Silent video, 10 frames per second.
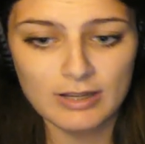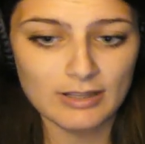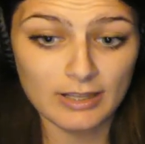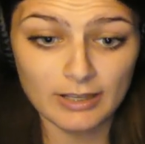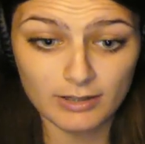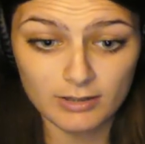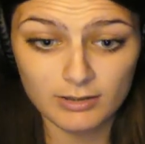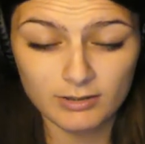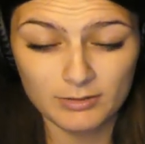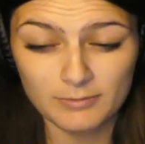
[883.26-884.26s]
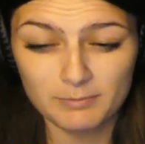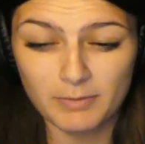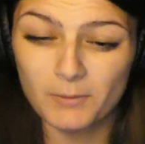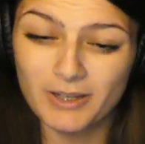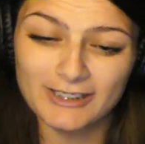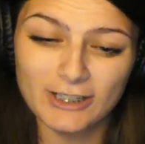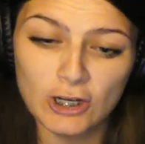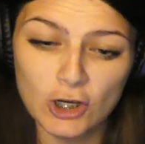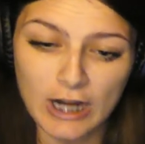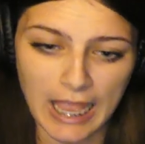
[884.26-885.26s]
Like, but what
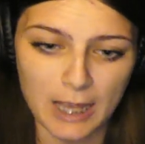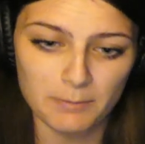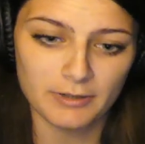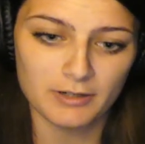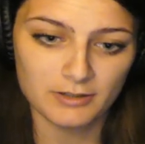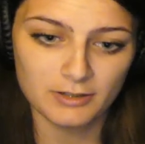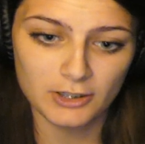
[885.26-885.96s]
could happen?